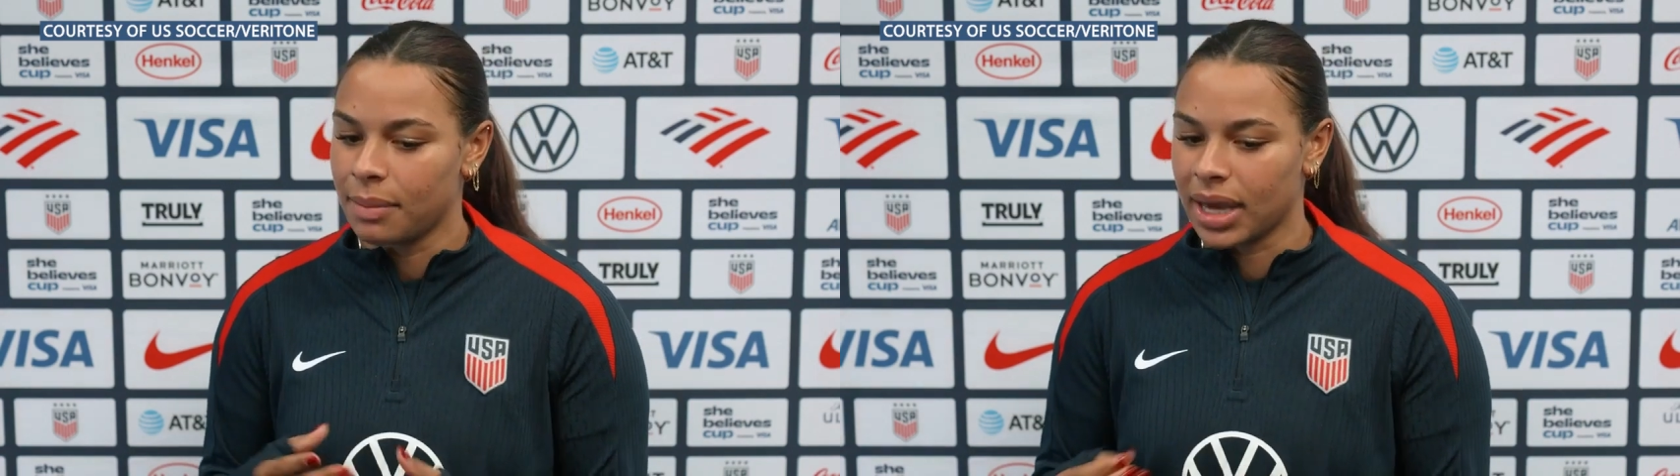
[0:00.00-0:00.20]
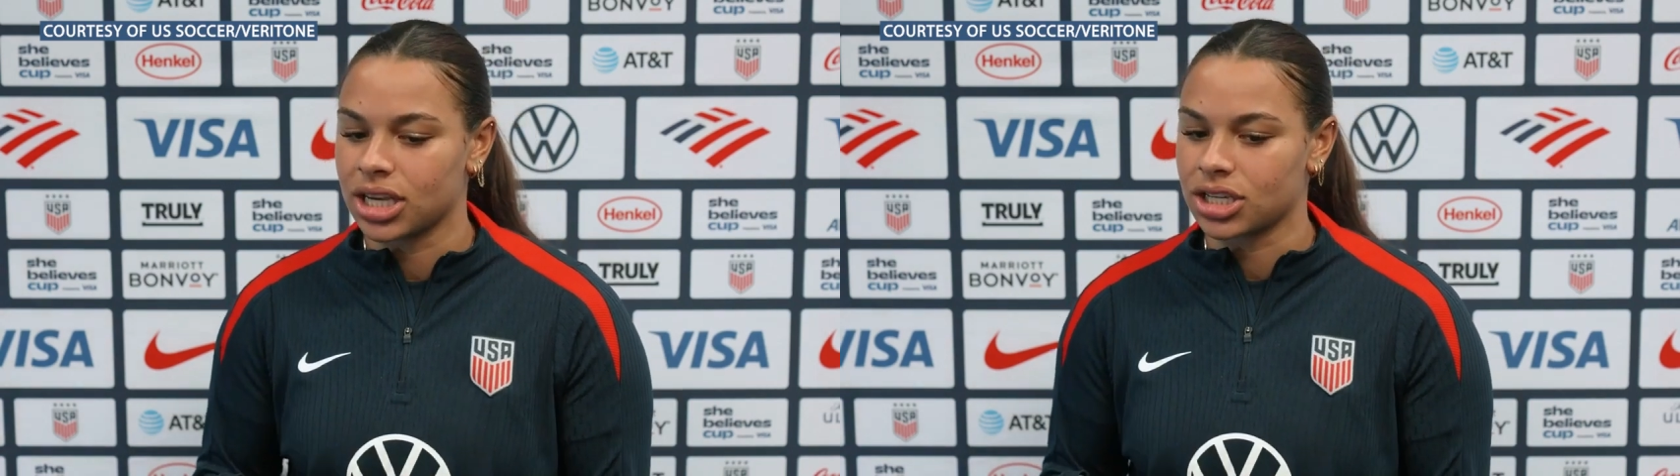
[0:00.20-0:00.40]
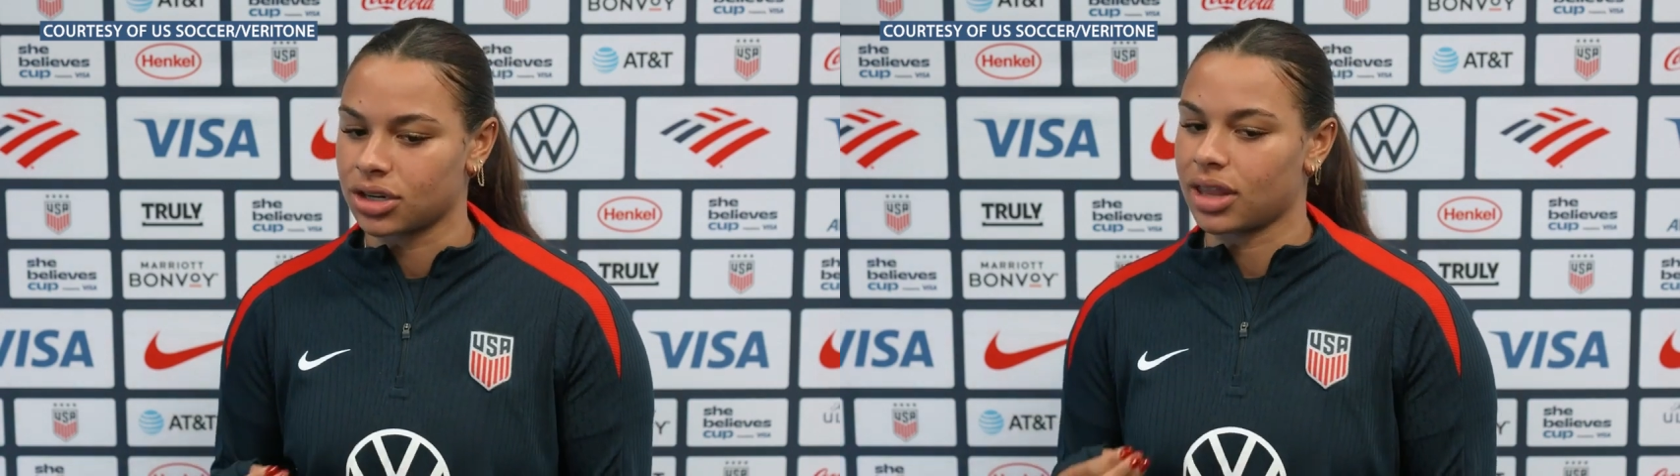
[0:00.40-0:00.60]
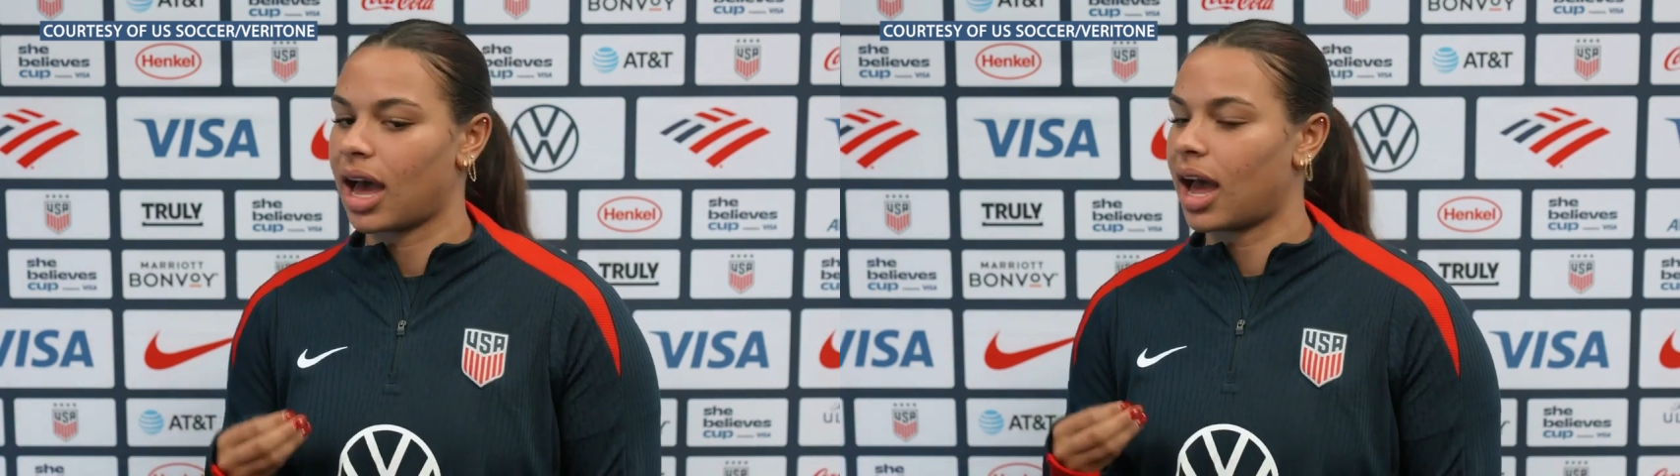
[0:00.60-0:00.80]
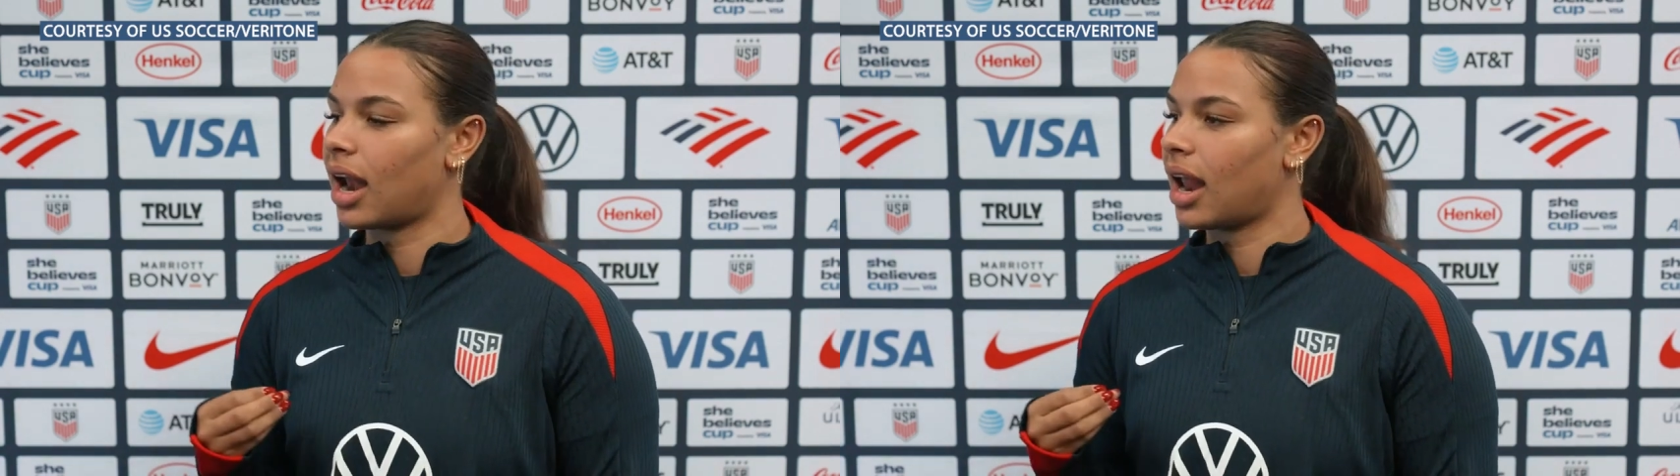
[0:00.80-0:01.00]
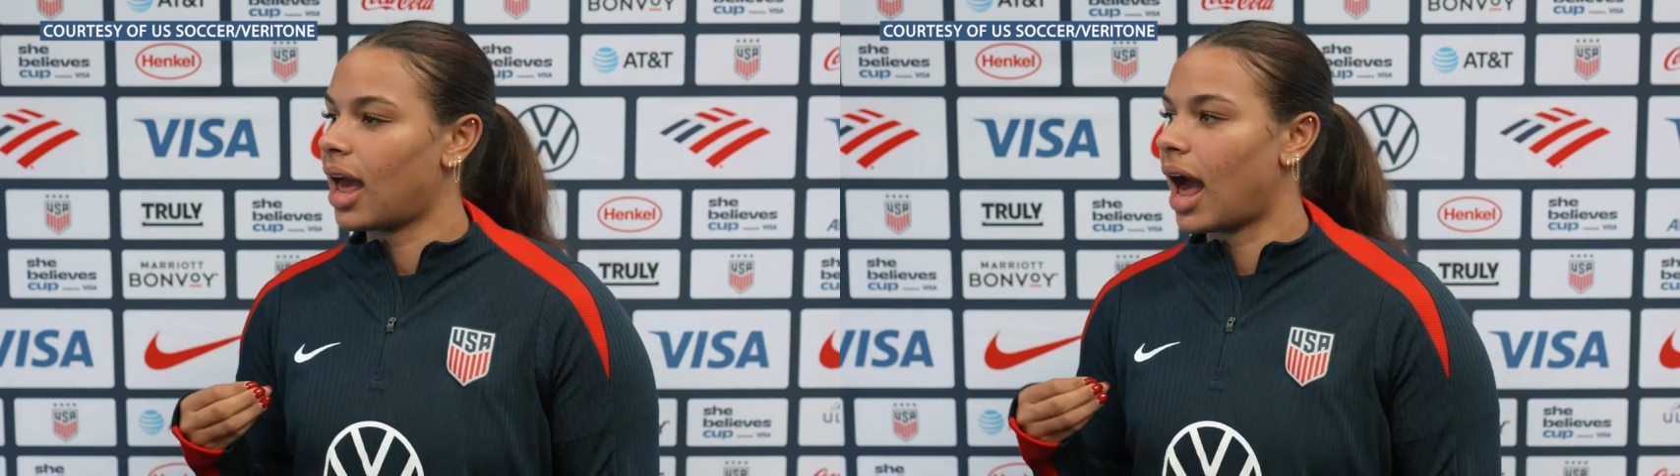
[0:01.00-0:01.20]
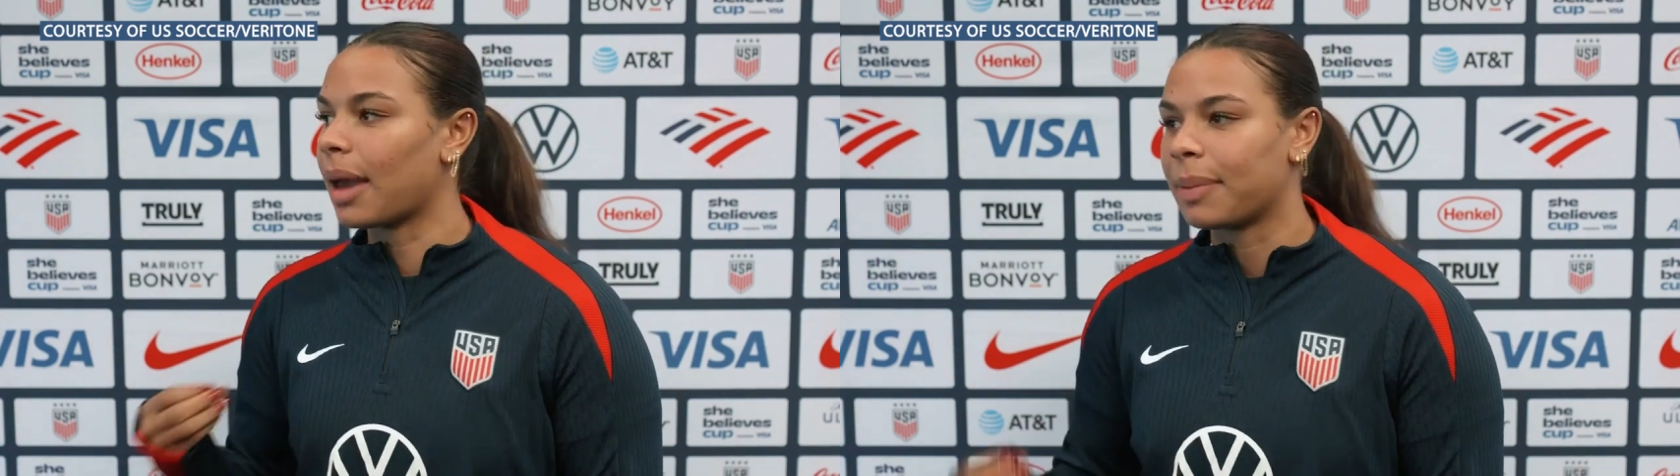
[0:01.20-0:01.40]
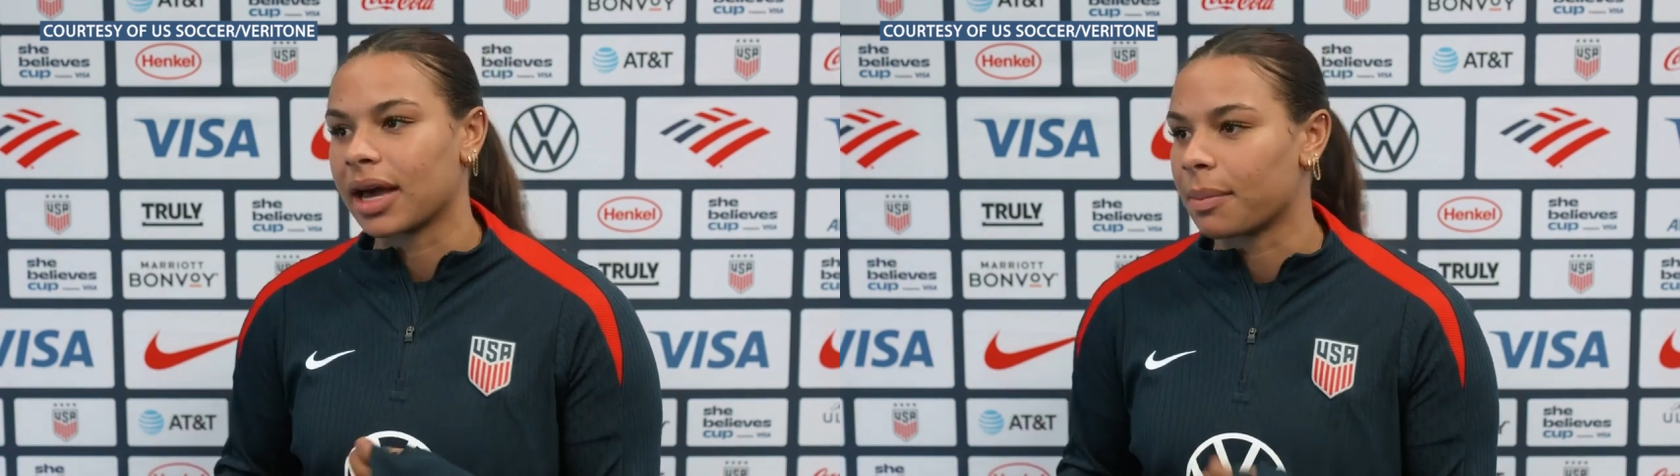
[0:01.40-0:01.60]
making sure that I pick